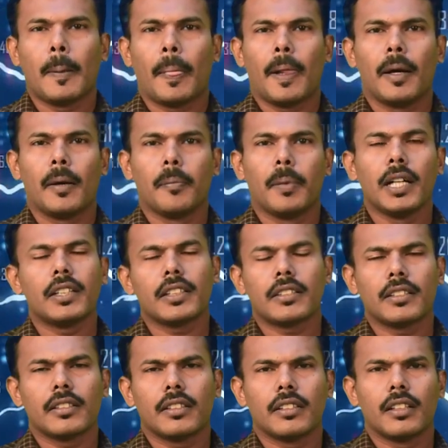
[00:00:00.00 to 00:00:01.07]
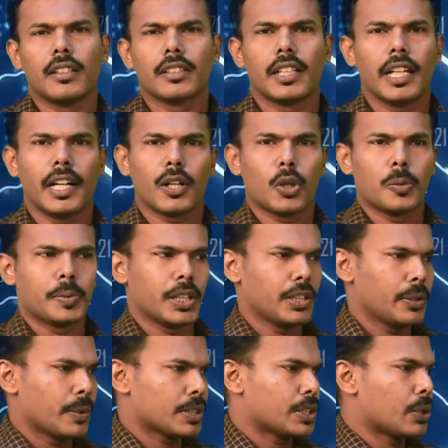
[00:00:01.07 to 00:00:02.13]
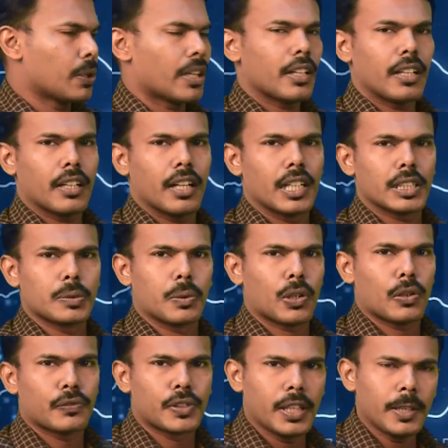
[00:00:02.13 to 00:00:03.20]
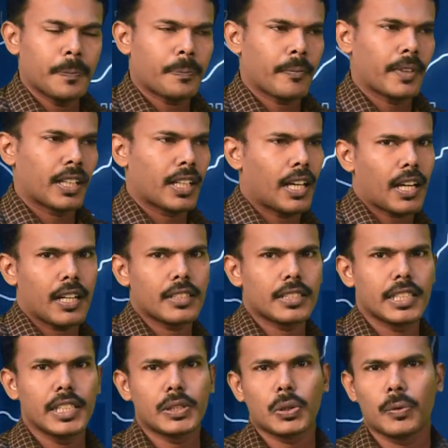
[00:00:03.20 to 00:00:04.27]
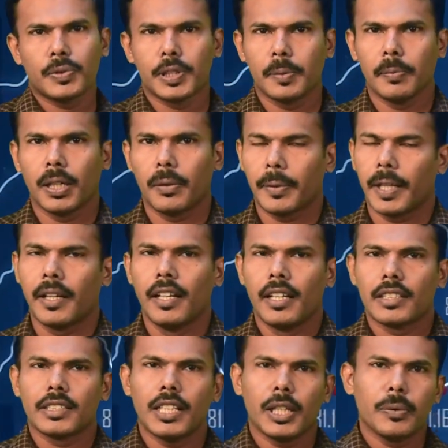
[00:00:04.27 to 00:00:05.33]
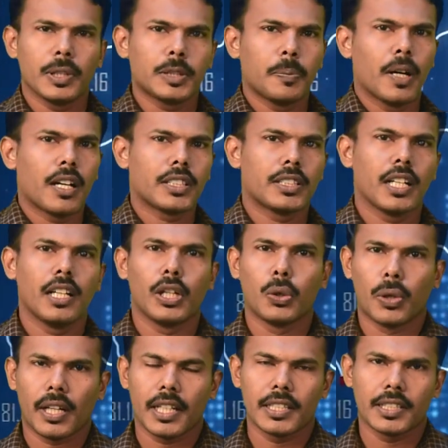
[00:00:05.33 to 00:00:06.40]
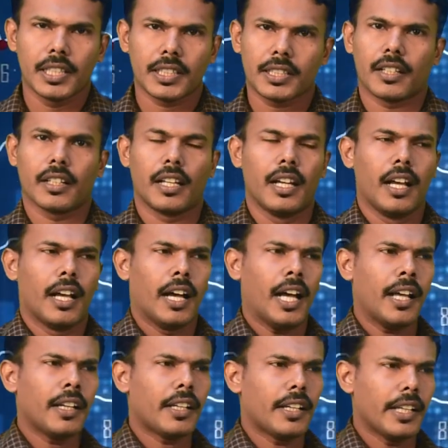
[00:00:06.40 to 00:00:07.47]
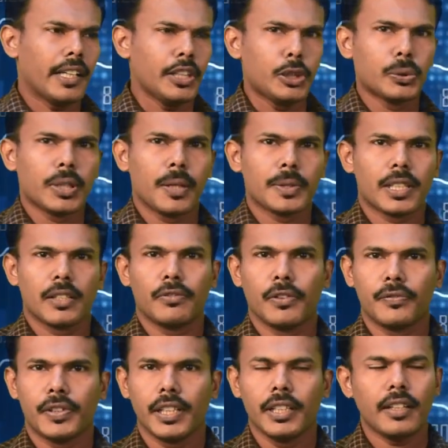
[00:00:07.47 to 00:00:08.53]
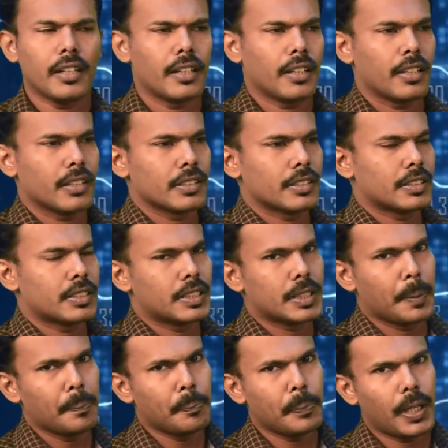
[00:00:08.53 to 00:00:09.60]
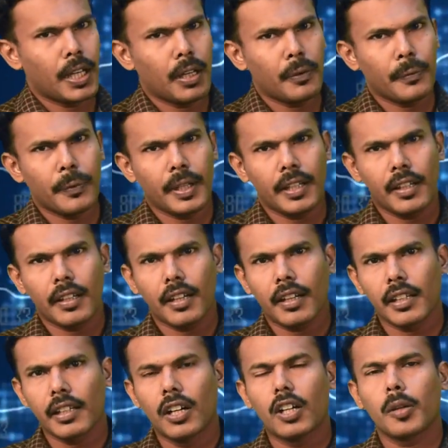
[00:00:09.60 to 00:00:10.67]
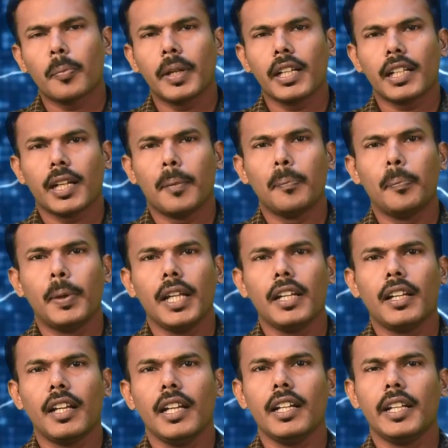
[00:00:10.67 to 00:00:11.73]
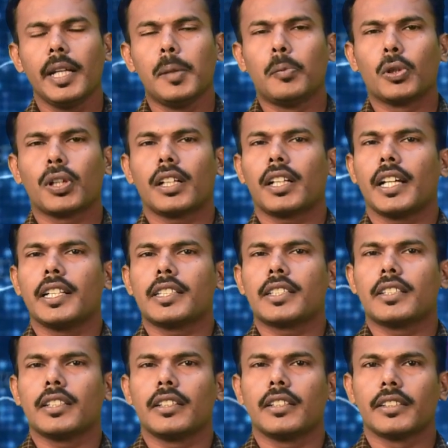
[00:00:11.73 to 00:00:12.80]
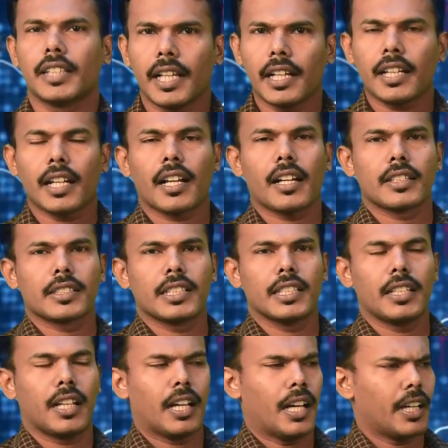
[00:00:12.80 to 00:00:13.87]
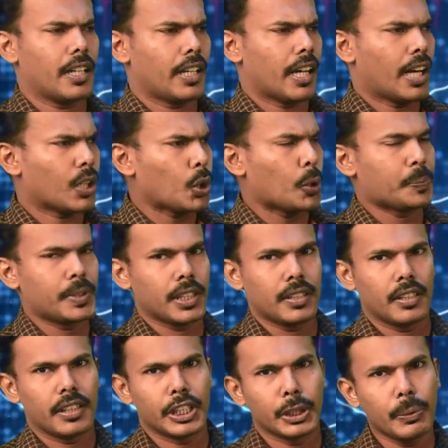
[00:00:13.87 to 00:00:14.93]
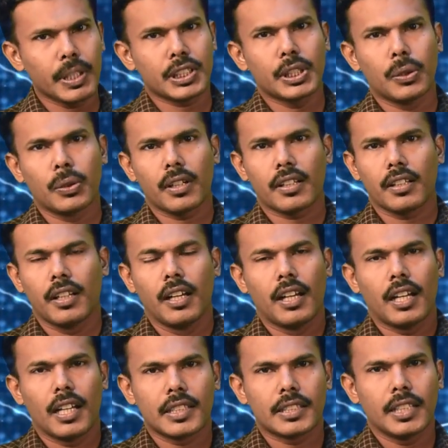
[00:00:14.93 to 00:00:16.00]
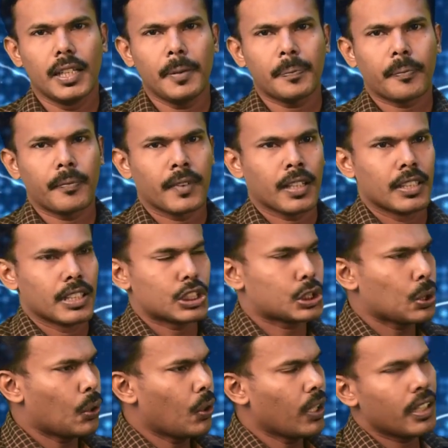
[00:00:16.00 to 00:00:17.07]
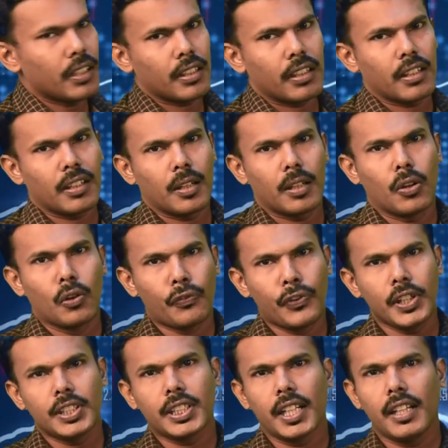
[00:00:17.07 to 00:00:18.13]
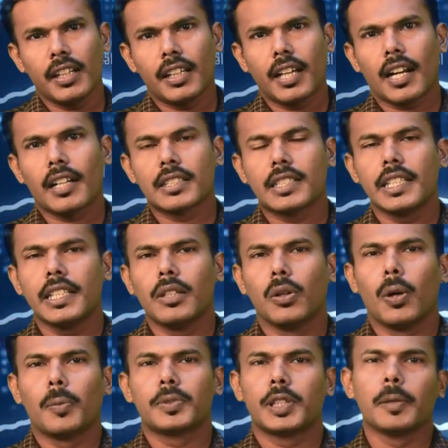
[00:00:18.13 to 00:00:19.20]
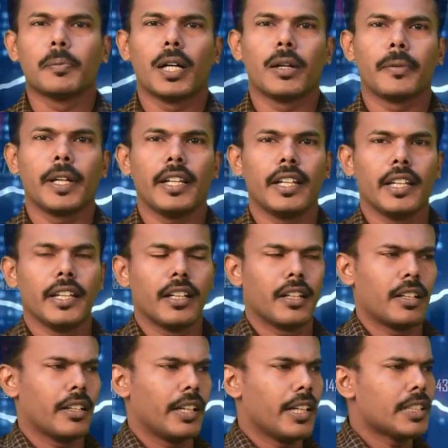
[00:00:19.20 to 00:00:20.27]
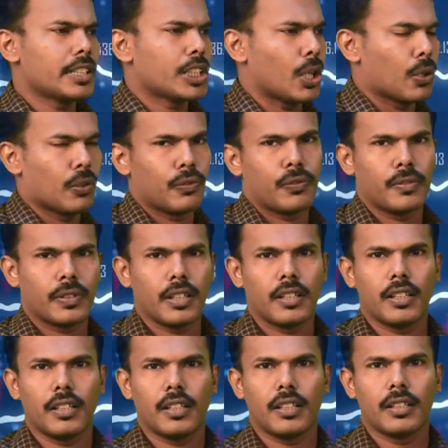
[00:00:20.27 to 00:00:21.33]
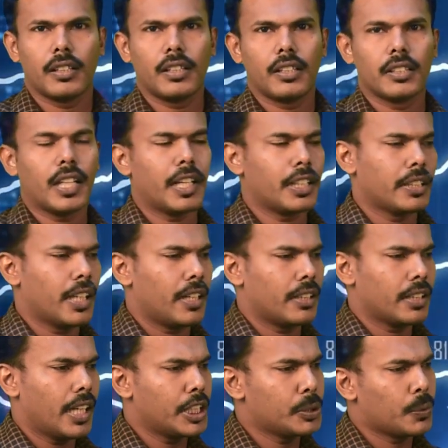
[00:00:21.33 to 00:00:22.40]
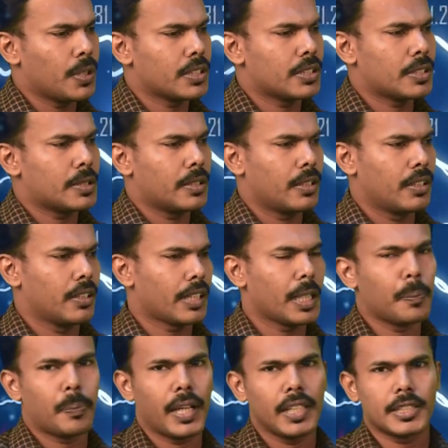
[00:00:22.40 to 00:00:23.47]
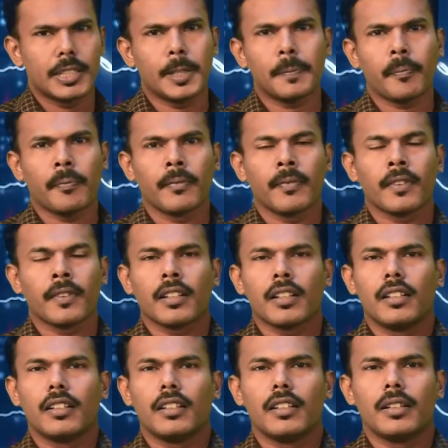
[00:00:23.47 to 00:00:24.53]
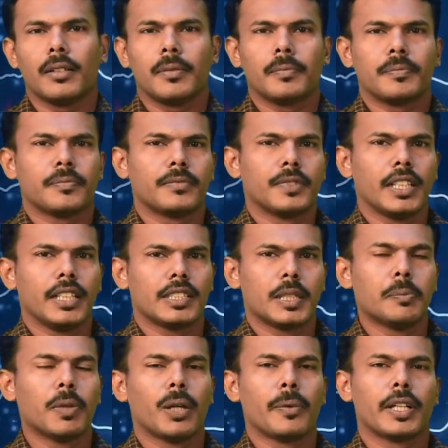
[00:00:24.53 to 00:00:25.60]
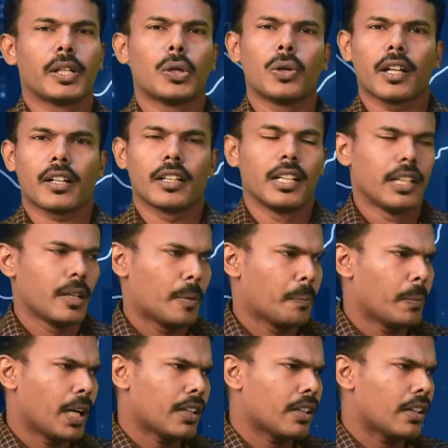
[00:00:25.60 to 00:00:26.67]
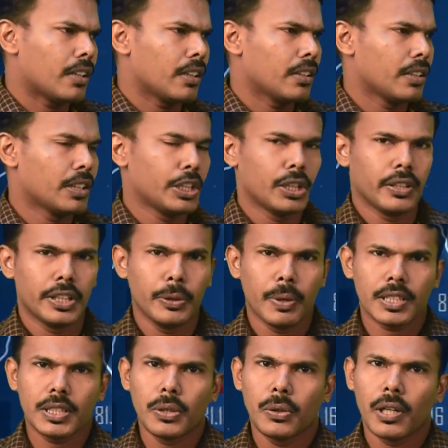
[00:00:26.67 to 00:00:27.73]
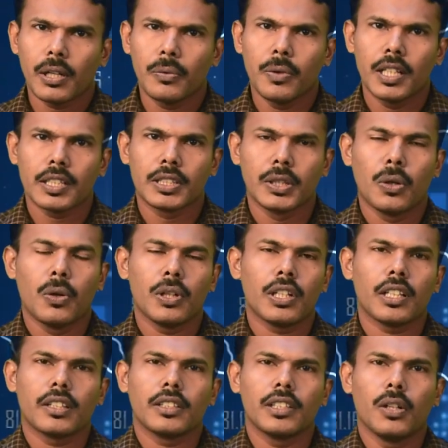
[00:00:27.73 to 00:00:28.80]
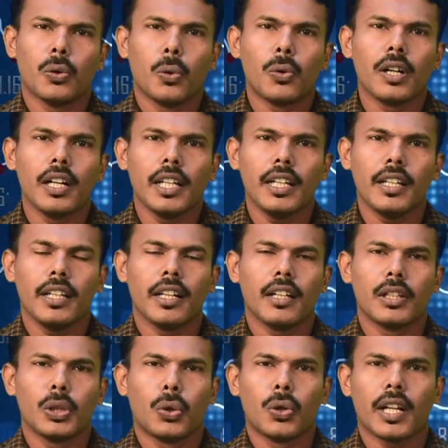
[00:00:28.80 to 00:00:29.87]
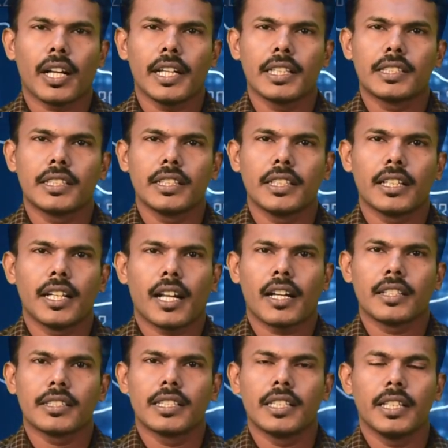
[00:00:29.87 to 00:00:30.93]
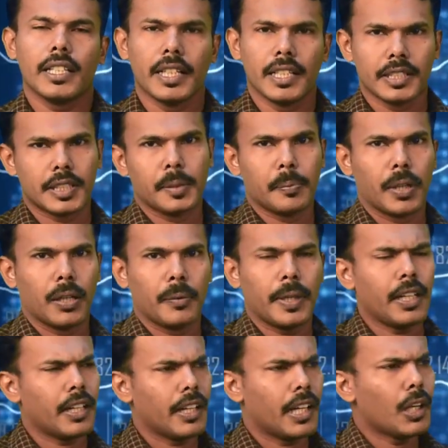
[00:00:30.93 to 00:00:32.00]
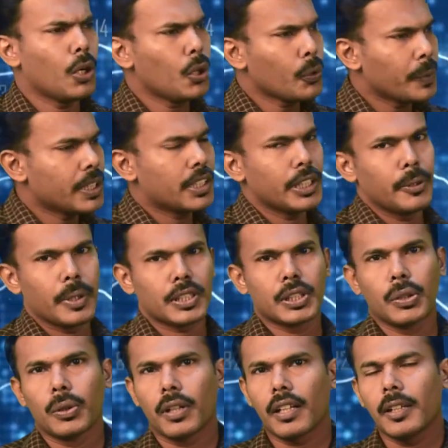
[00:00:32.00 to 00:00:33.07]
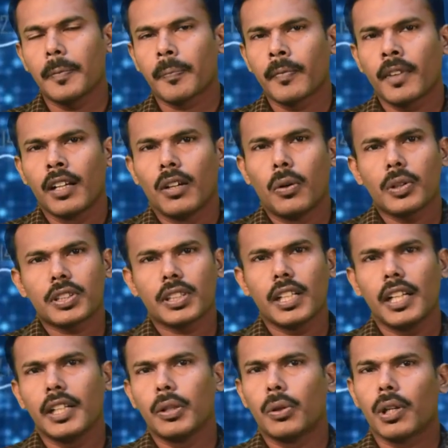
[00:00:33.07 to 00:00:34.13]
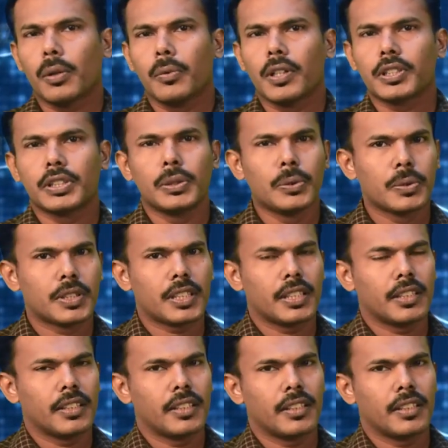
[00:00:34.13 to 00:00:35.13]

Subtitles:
but they adopted US dollar as one of the currencies of Zimbabwe. That was partial dollarization. And in 2015, Zimbabwean government completely demonetized their currency and adopted US dollar as the sole official currency of Zimbabwe instead of that was replacing the Zimbabwean dollar. But US dollar was not the only dollarized currency in Zimbabwe. Along with the US dollar, Australian dollar was used,